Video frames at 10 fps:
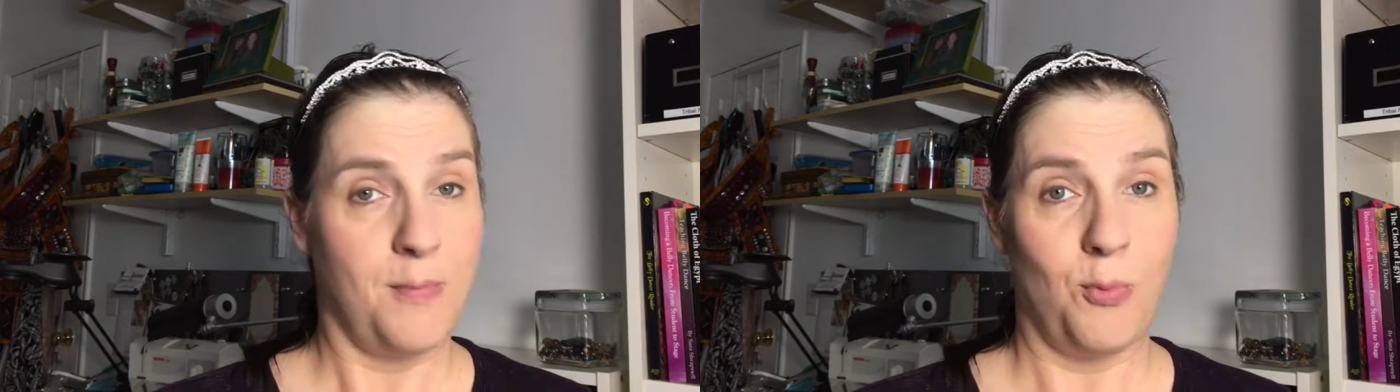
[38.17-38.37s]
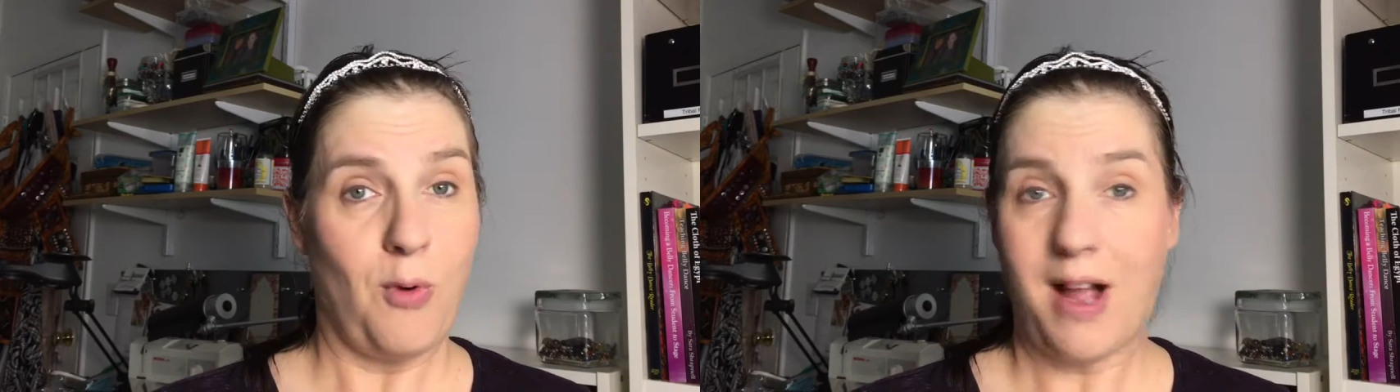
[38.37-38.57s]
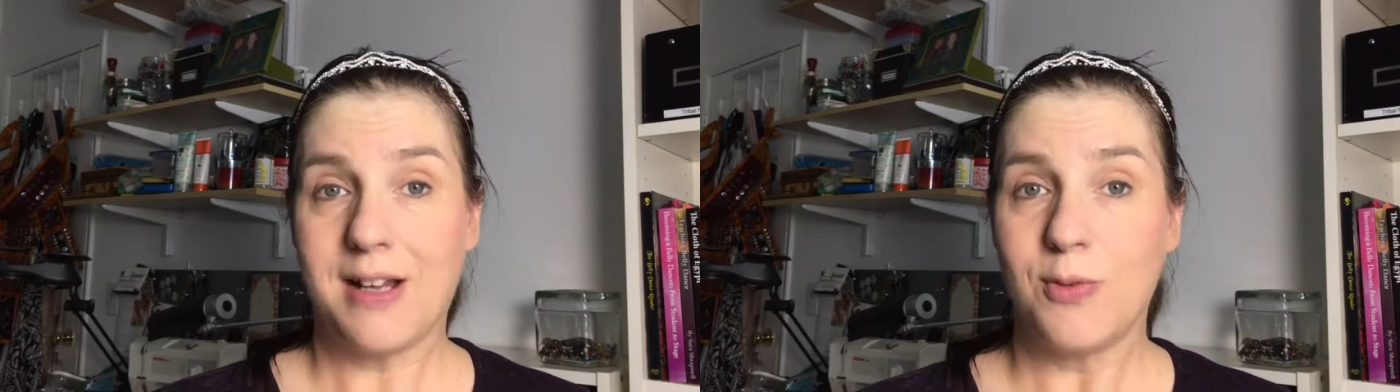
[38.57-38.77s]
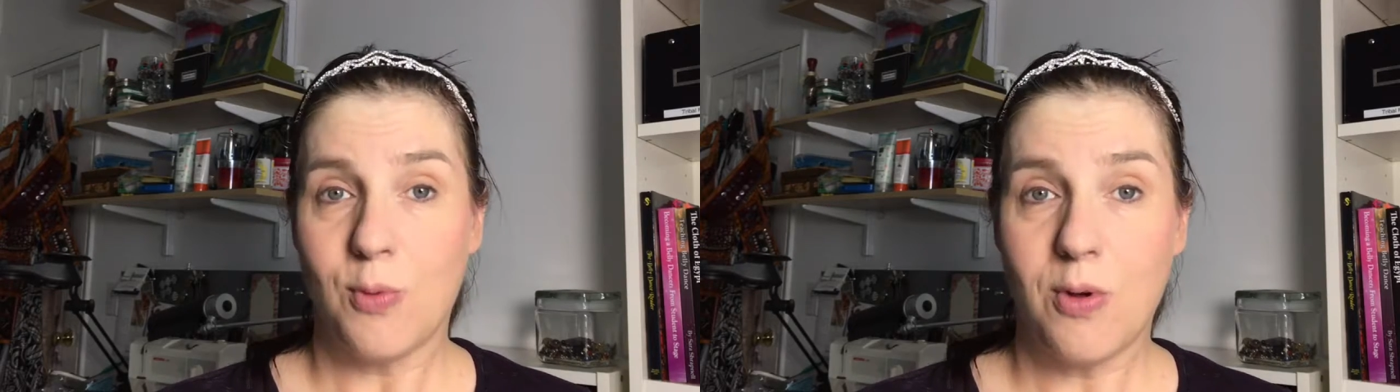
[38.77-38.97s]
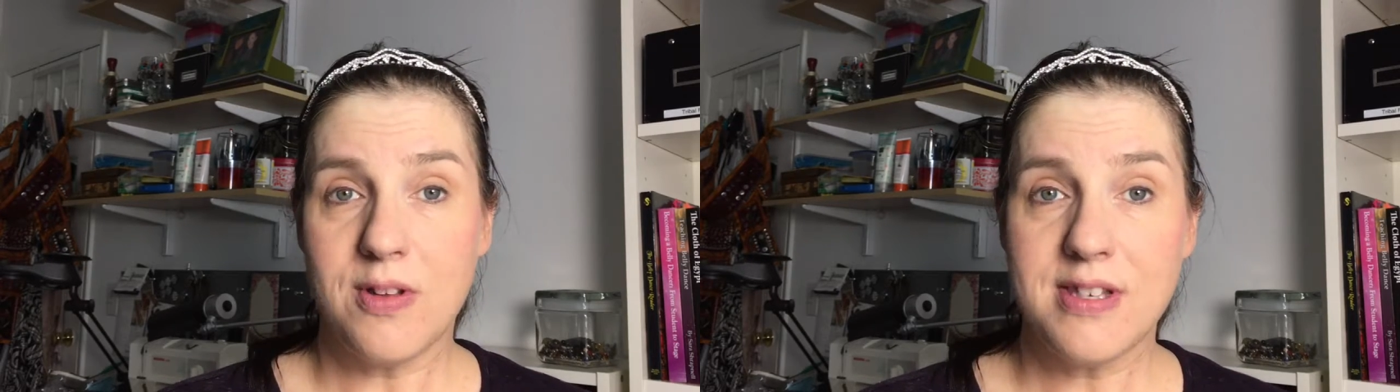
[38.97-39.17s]
rock
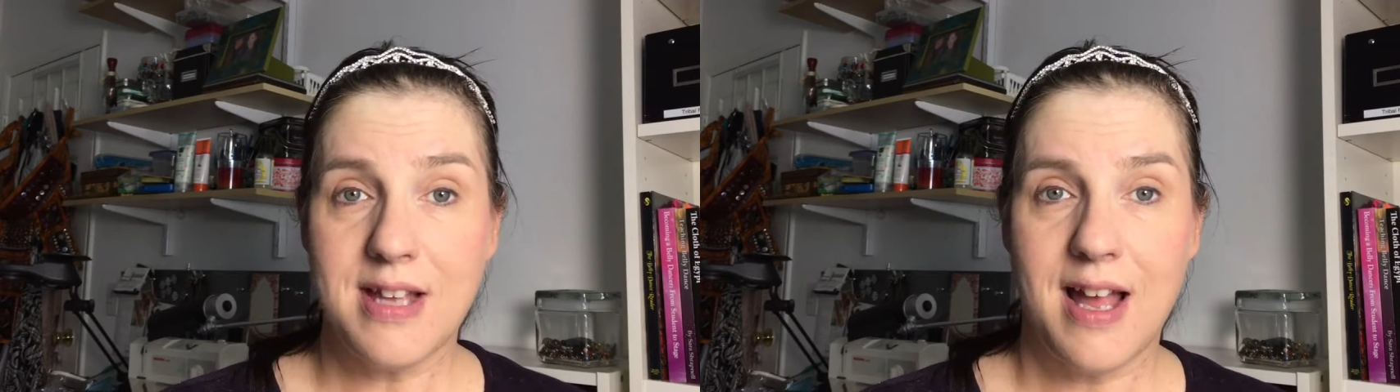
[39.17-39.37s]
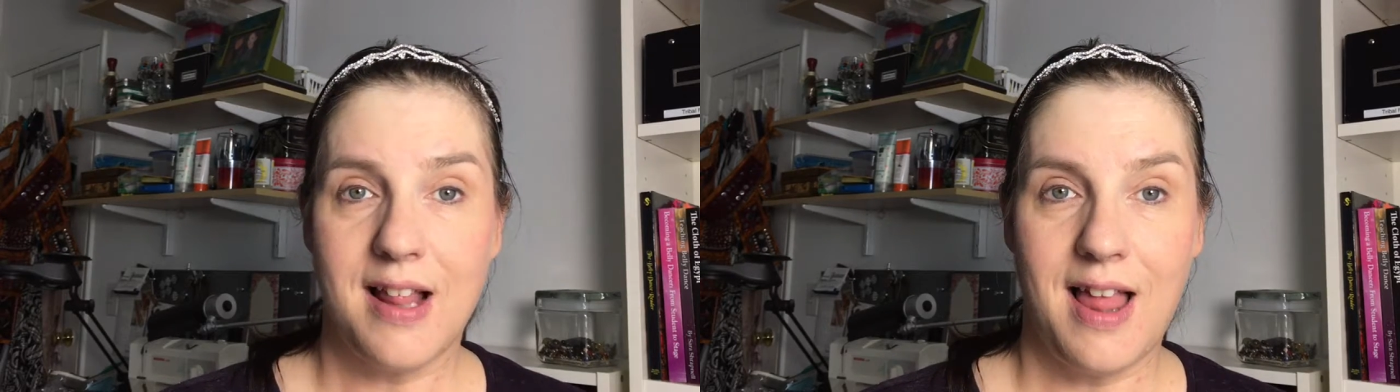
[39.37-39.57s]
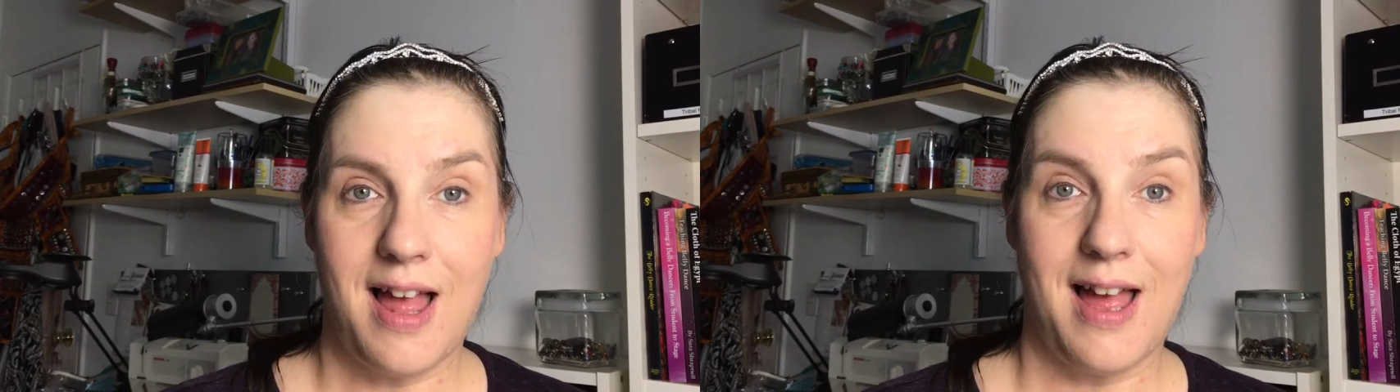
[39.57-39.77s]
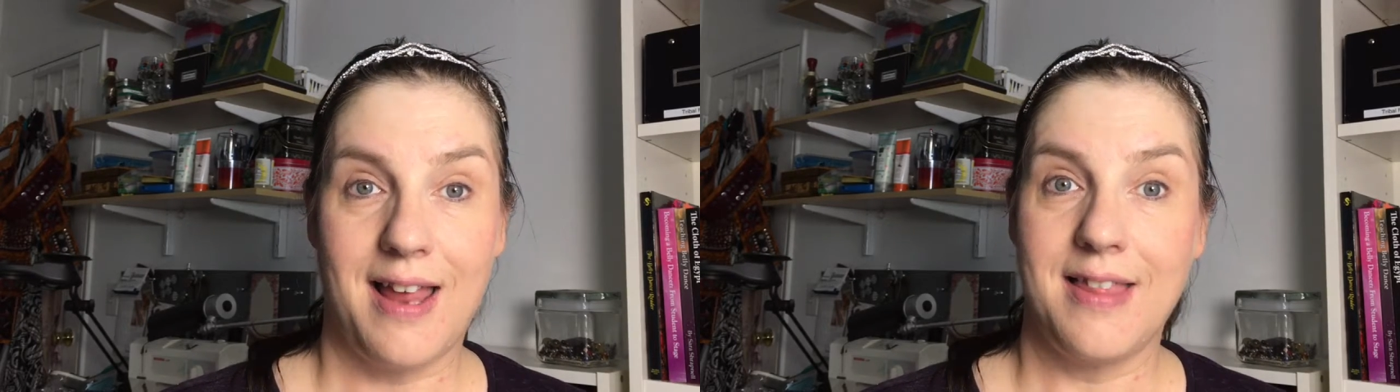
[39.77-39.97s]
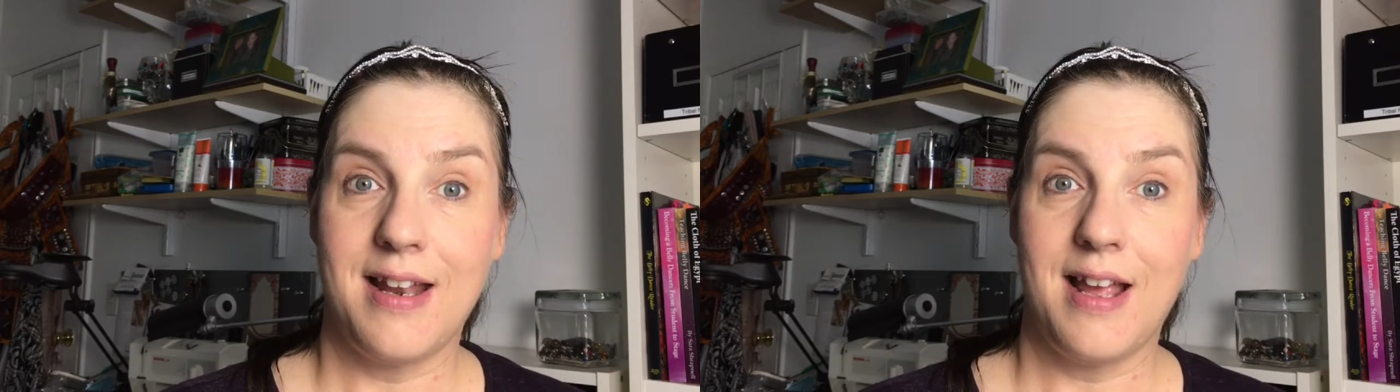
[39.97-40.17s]
and roll style
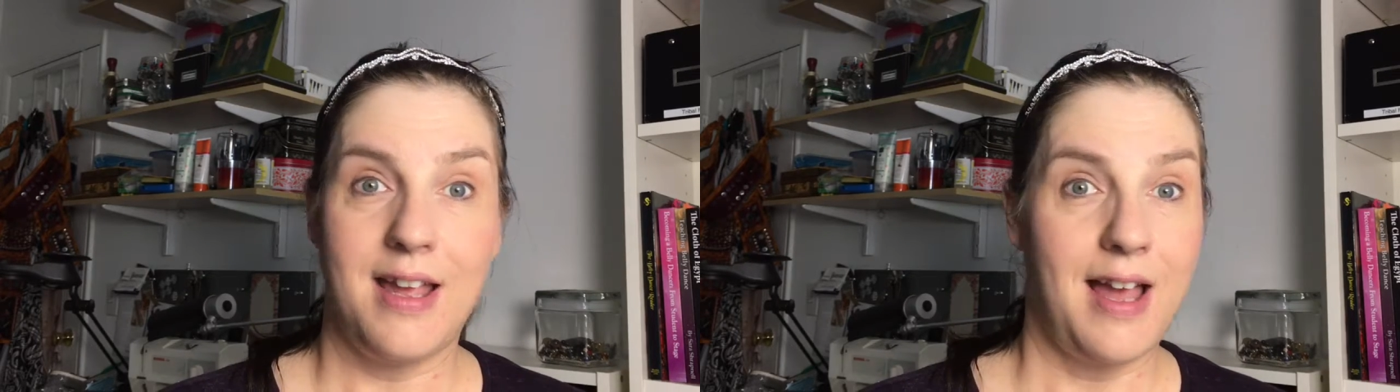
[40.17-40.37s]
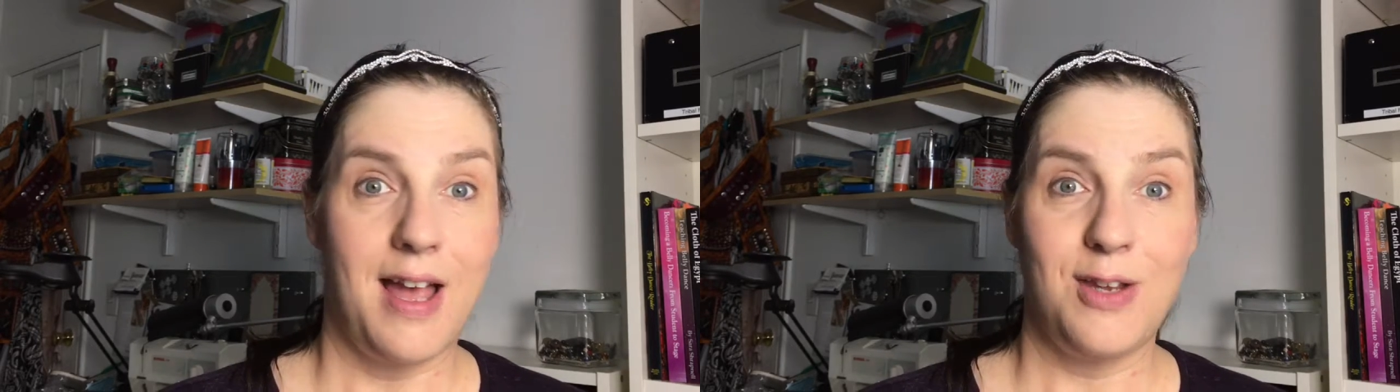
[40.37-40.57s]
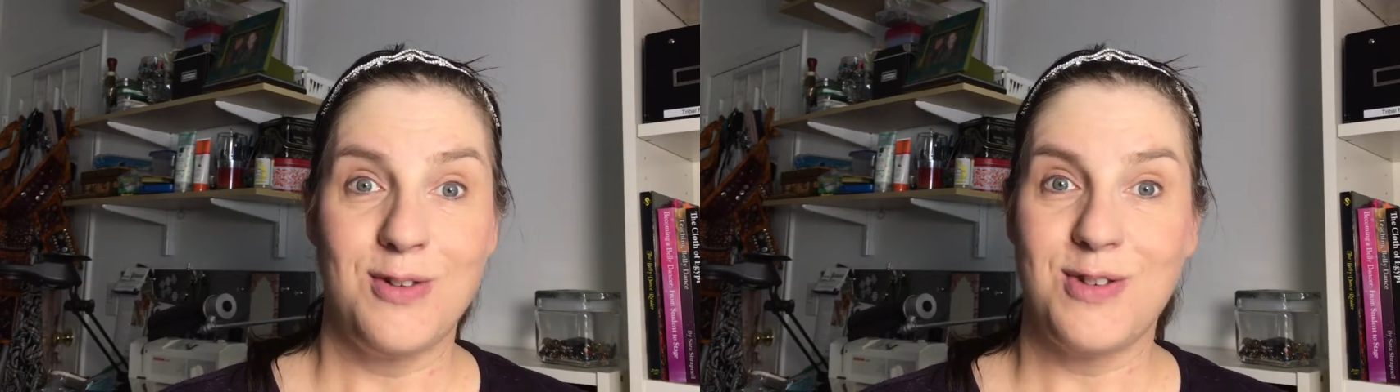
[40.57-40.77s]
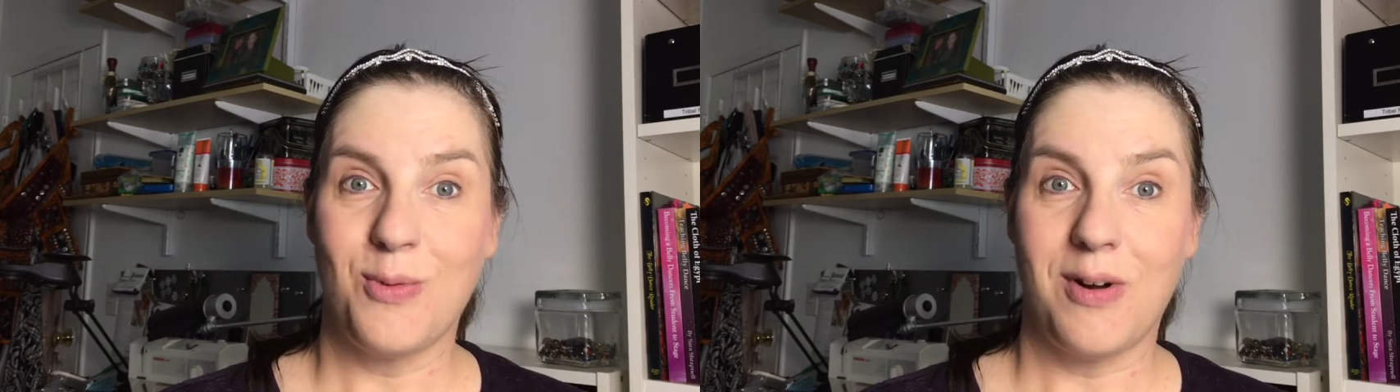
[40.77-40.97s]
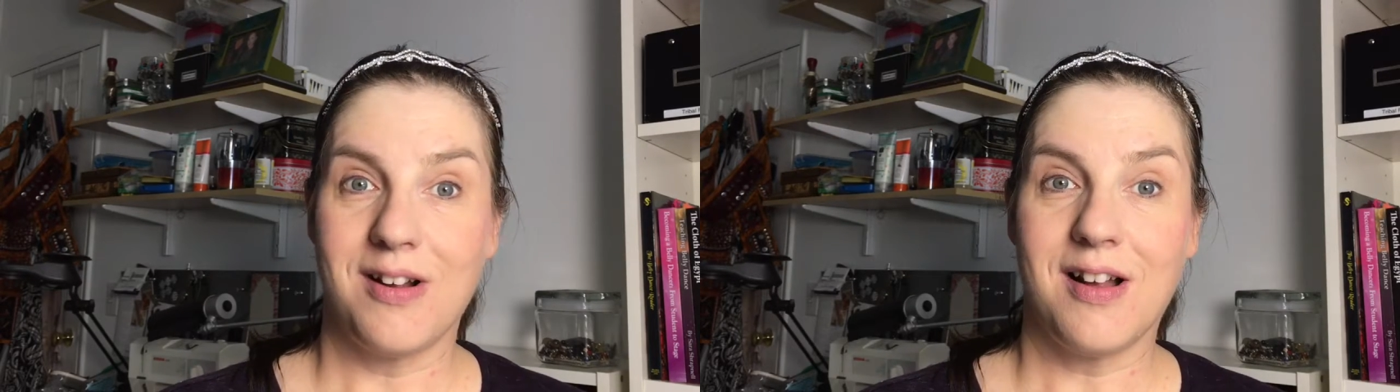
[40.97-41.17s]
eye that I used
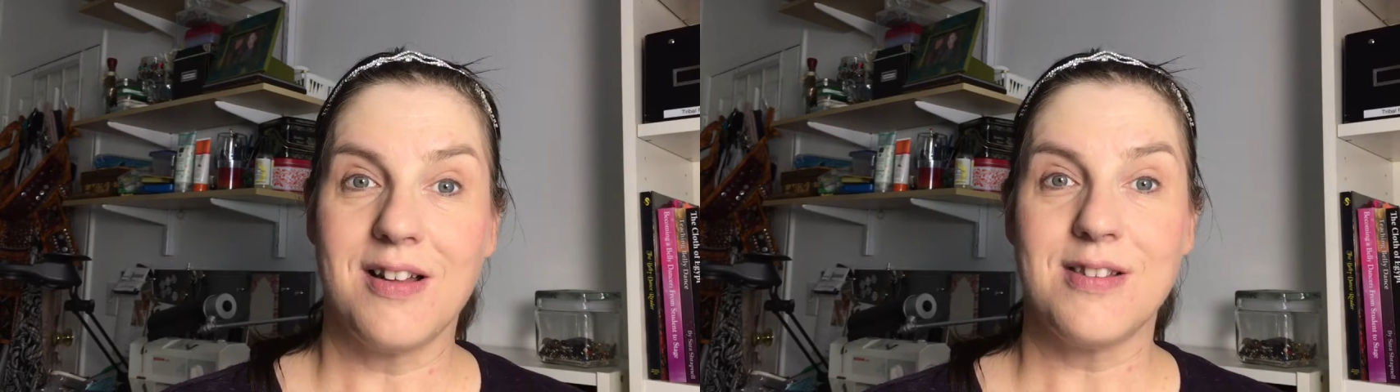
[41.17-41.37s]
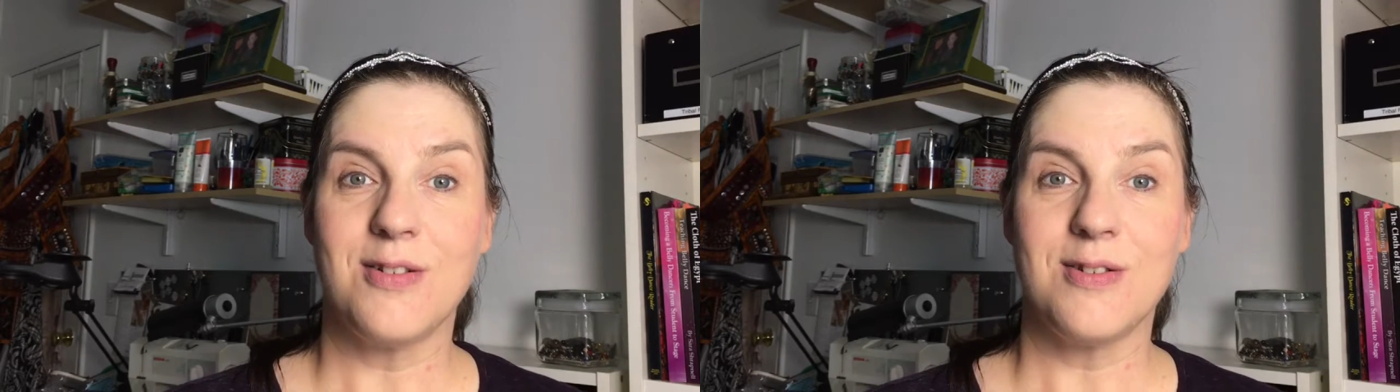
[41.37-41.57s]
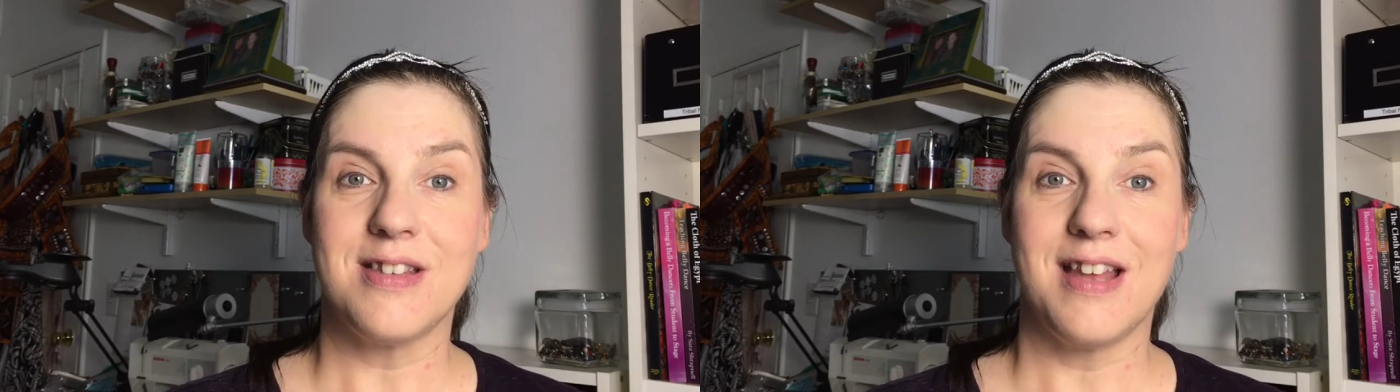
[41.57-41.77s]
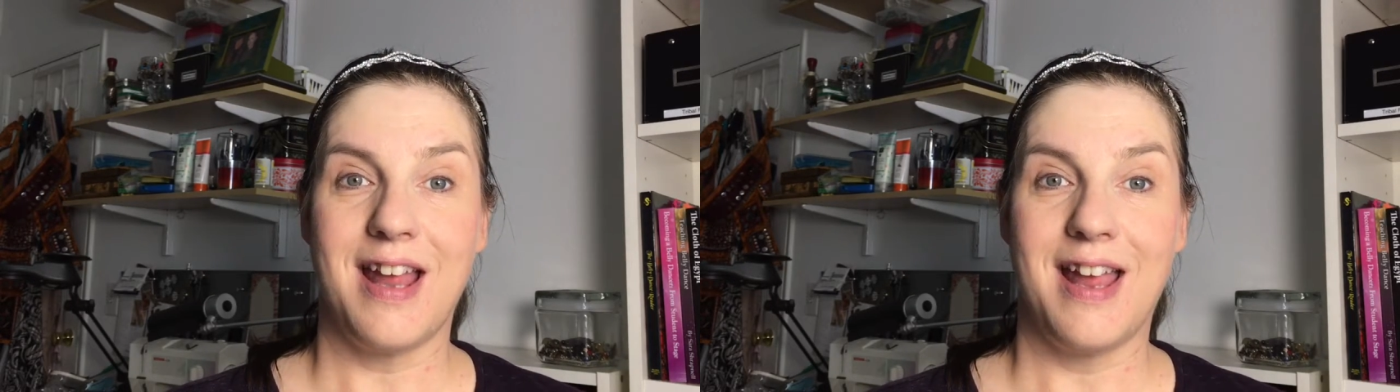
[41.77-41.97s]
to wear to concerts.